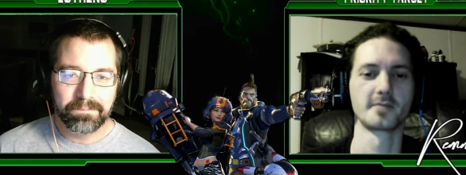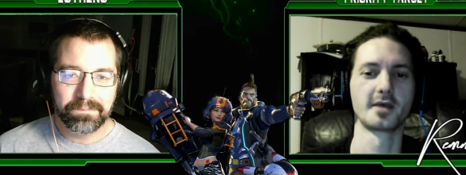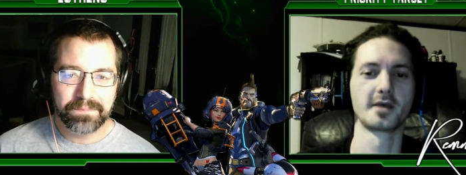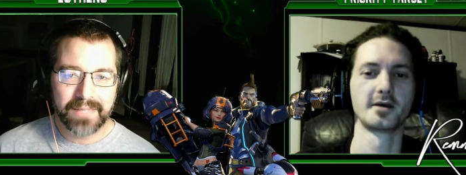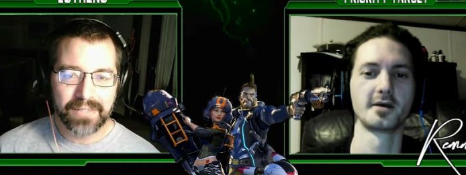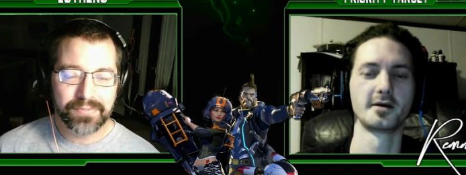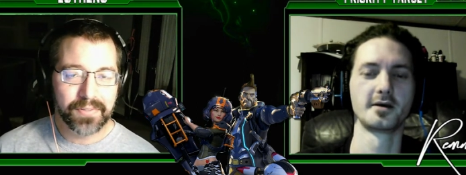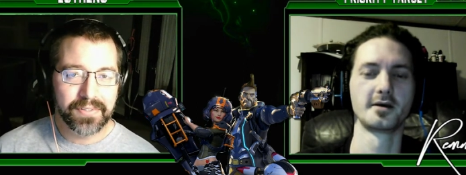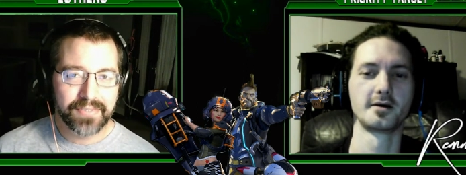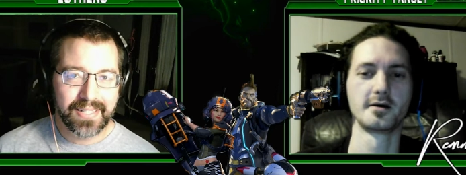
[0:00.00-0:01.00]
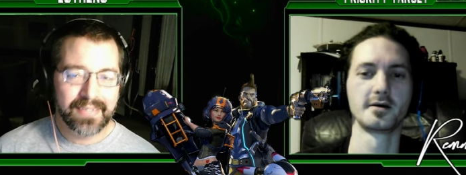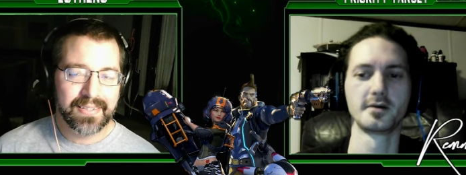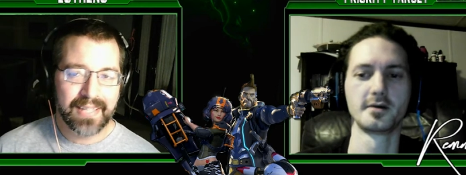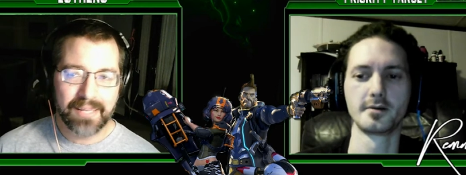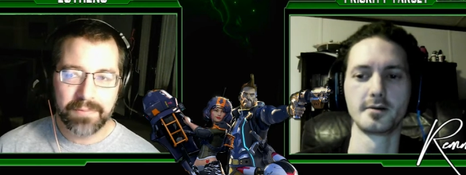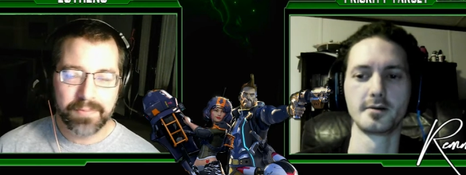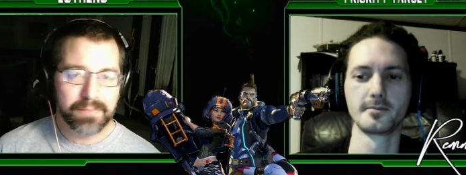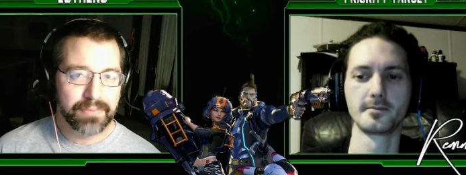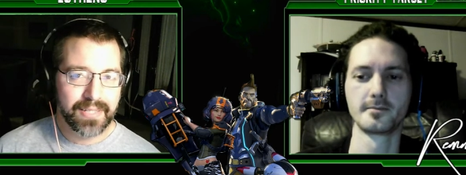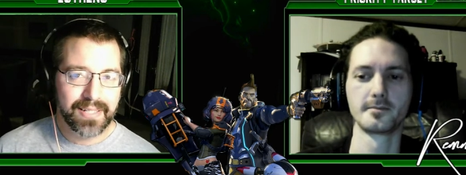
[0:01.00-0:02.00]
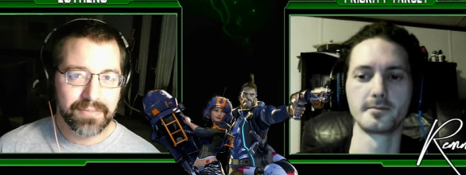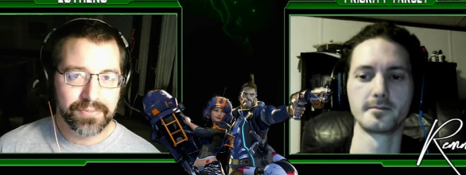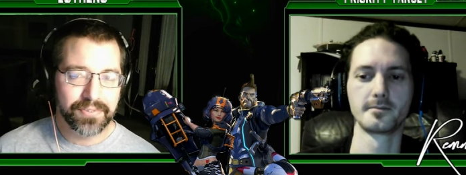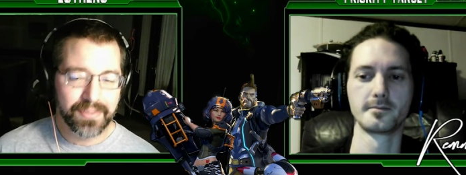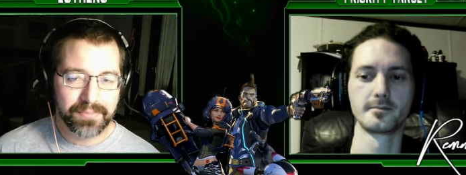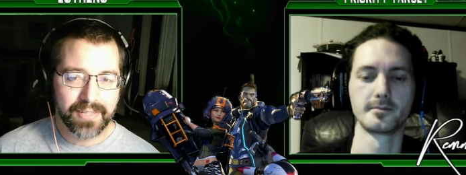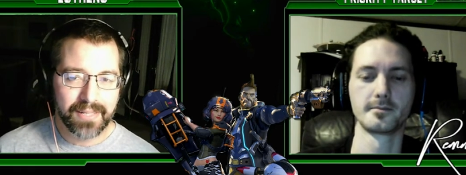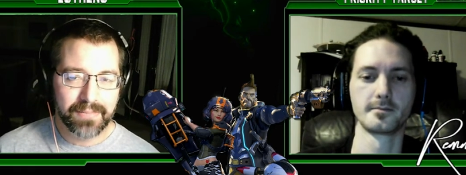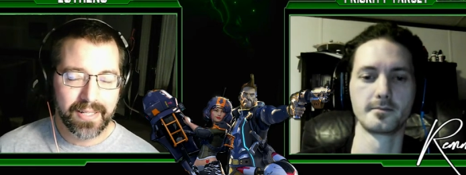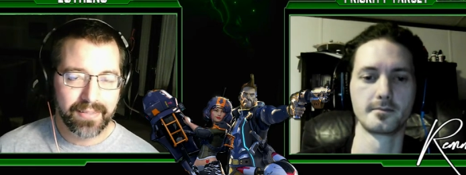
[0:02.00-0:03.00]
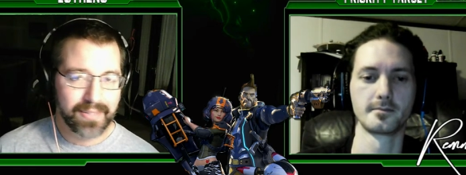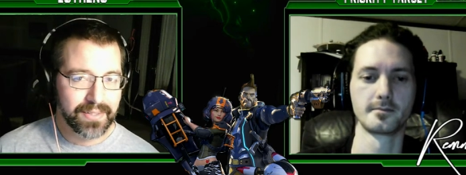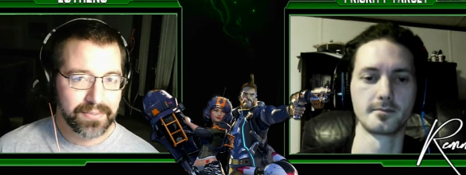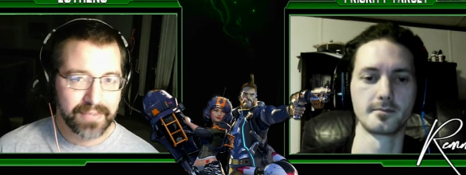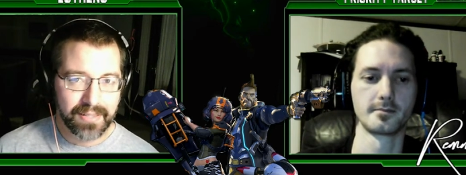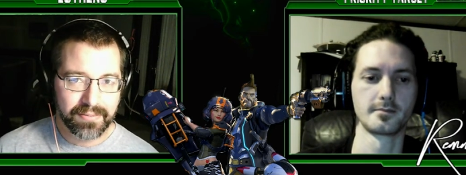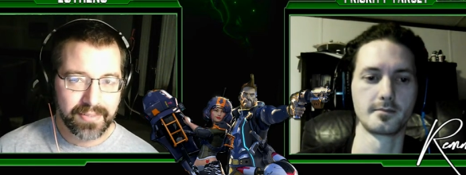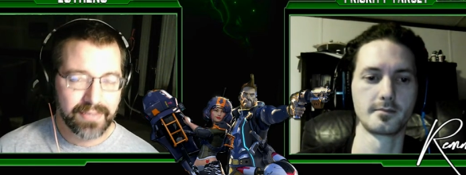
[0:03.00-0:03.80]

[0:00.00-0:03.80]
Speaker 1: Now, as far as in the game, you've been playing it for some time now, like you said, since